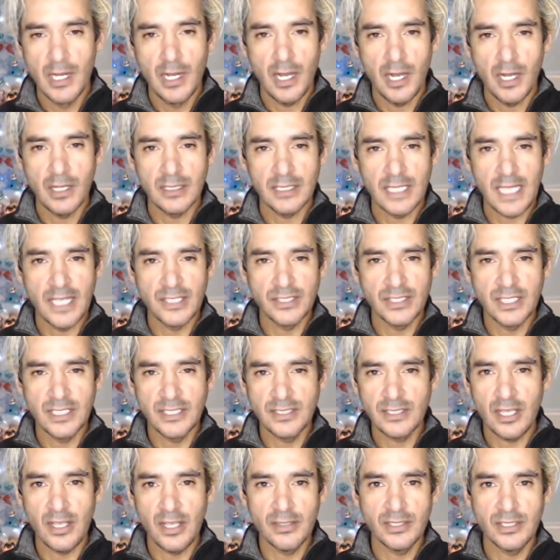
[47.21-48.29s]
I'll gladly
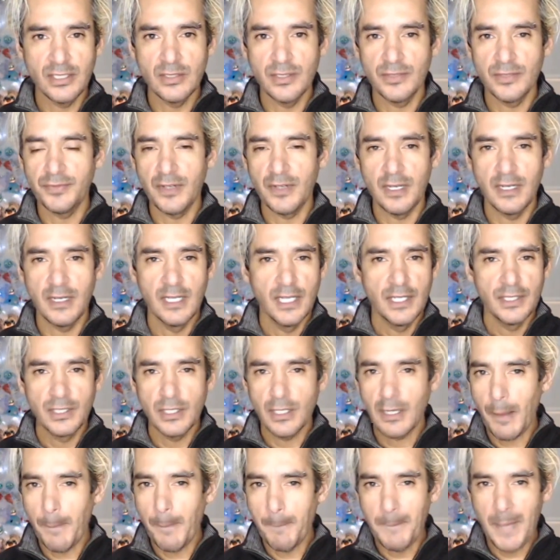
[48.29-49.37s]
tell you if
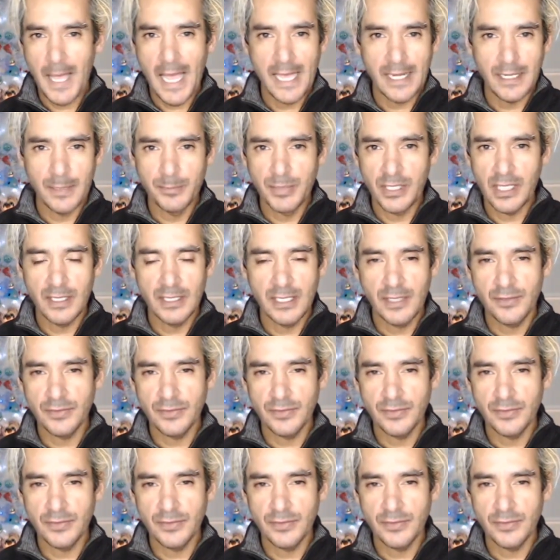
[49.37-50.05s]
your compatibility,